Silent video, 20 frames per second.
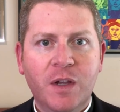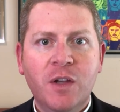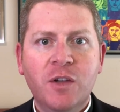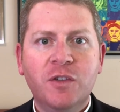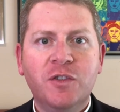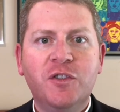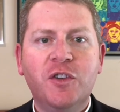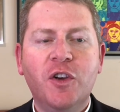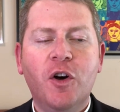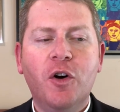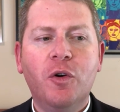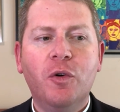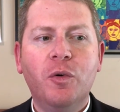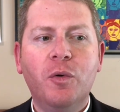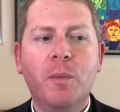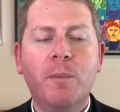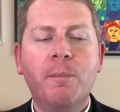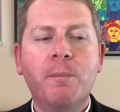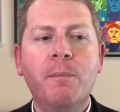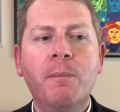So
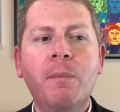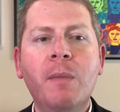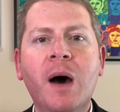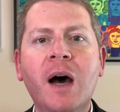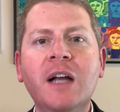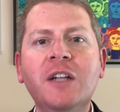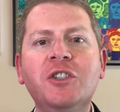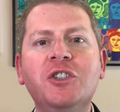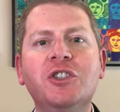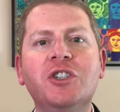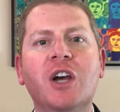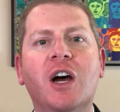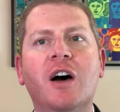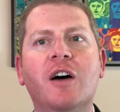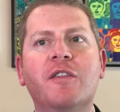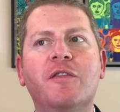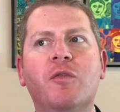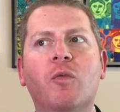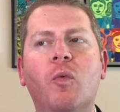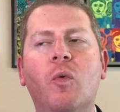much
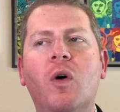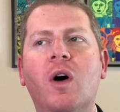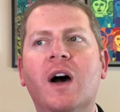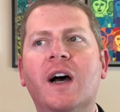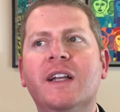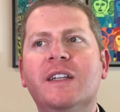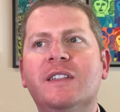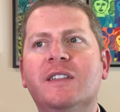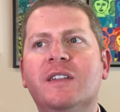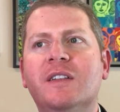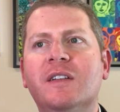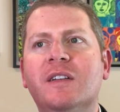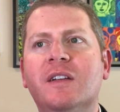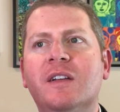of what